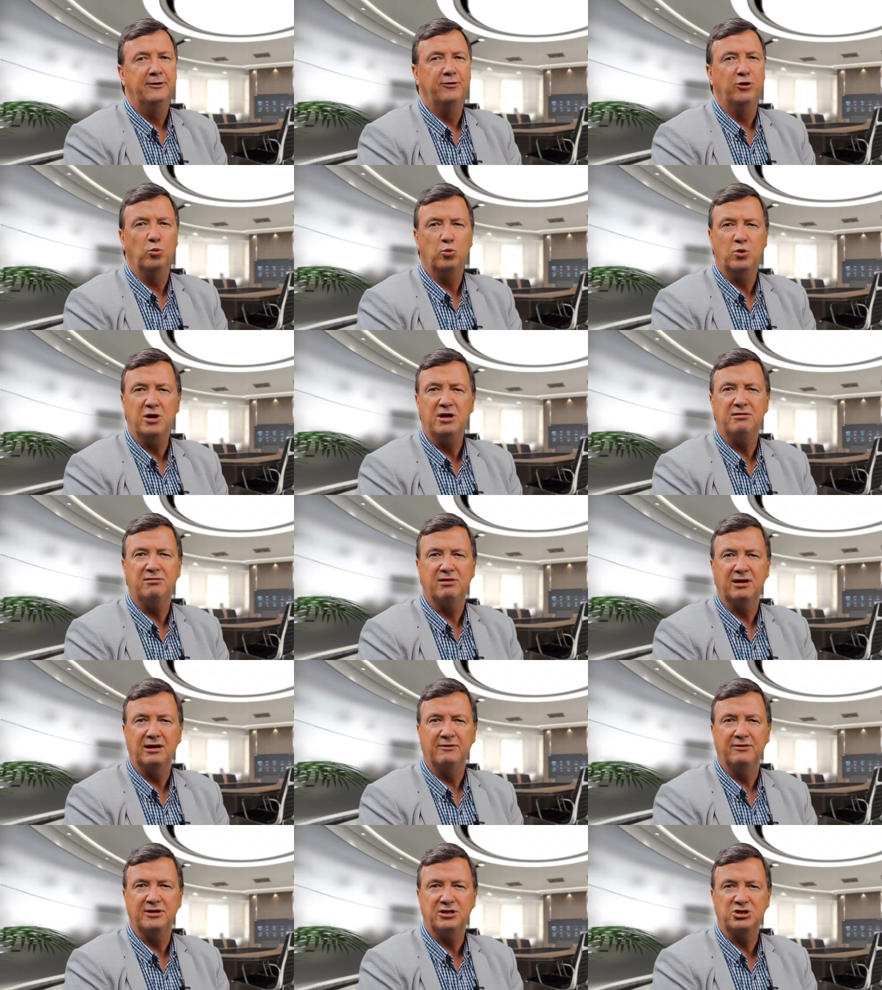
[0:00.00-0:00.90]
that we
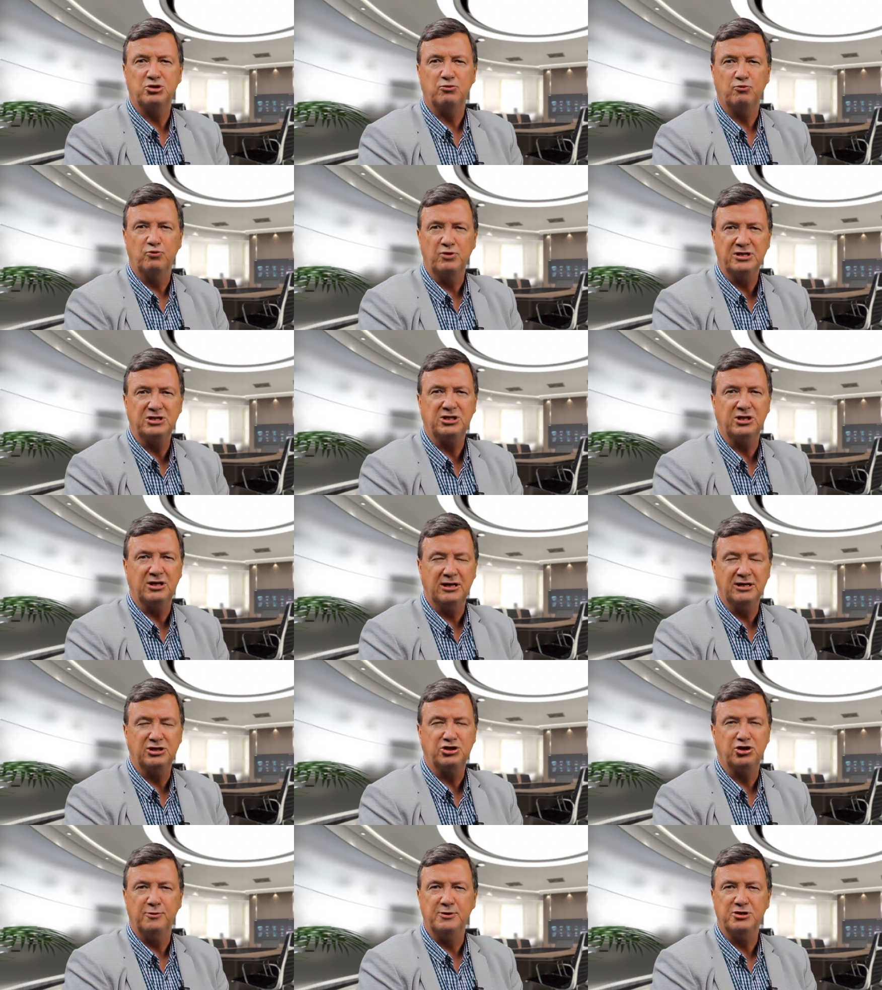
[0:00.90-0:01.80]
think this risk
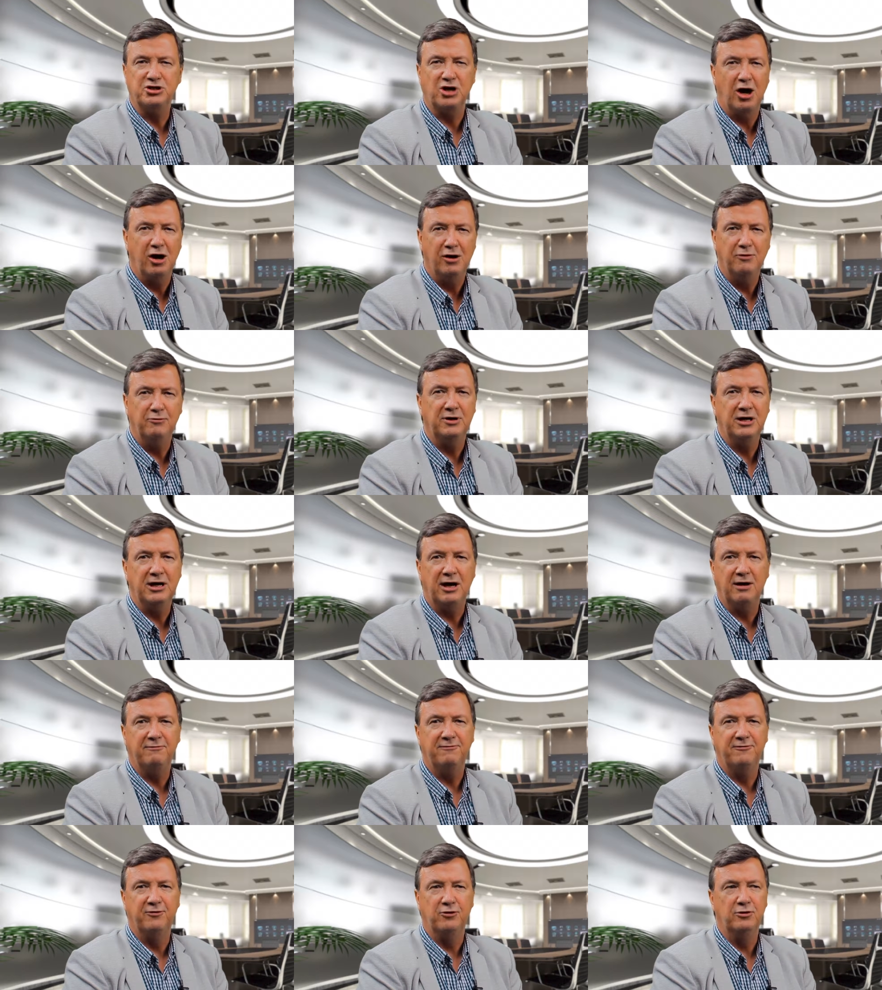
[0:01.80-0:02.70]
issue is only
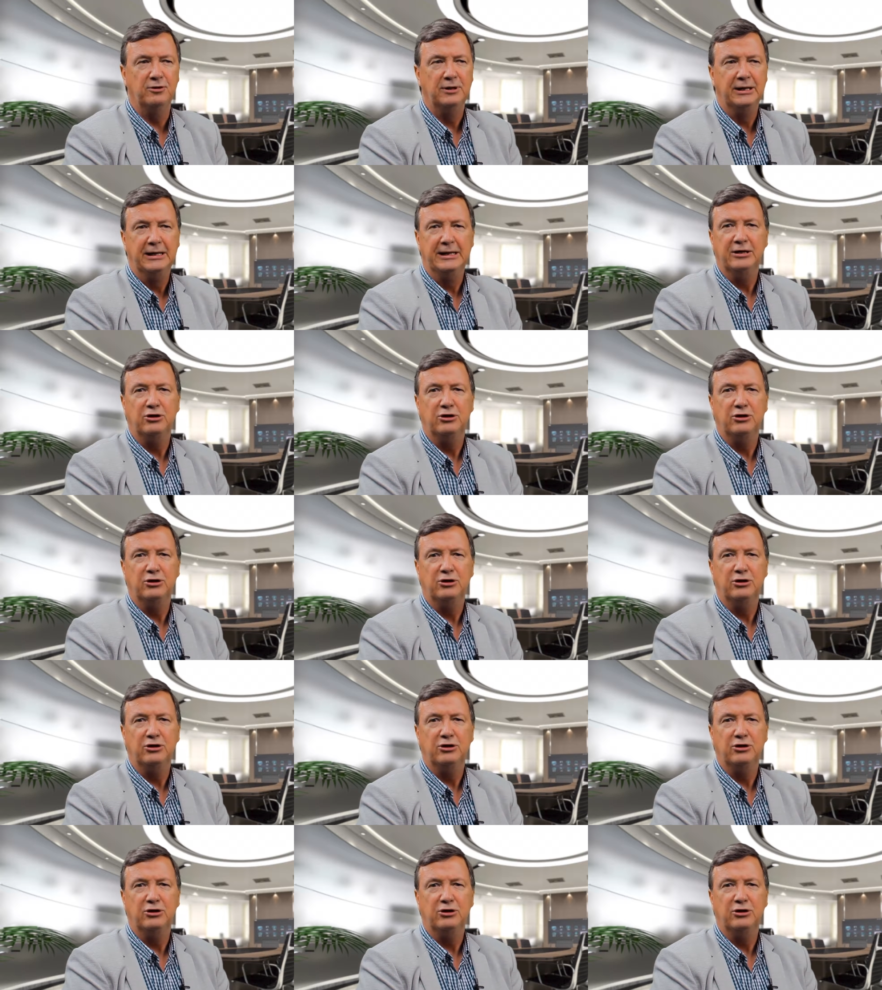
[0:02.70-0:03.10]
up for